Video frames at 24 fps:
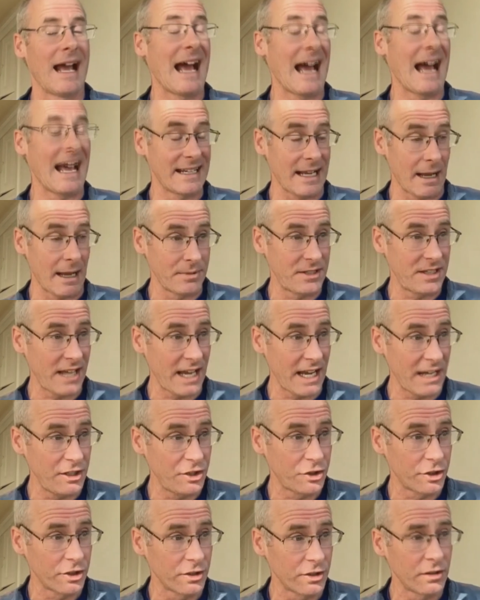
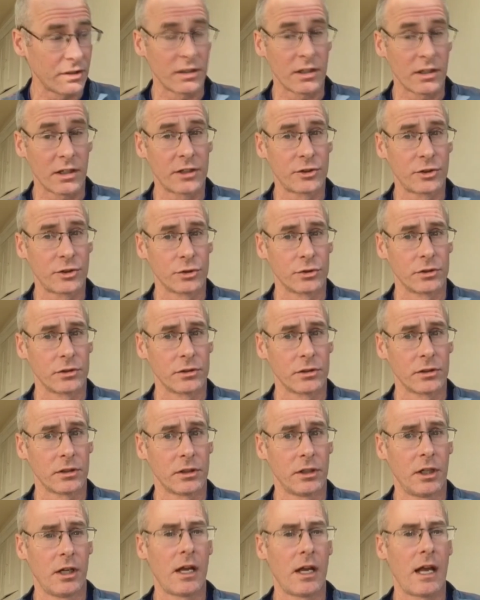adaptation at
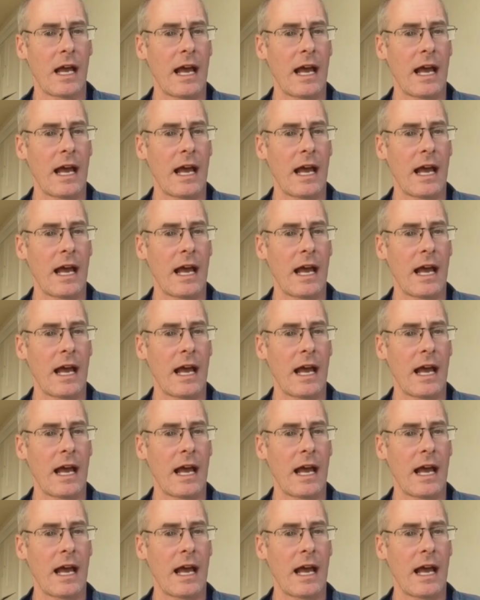all,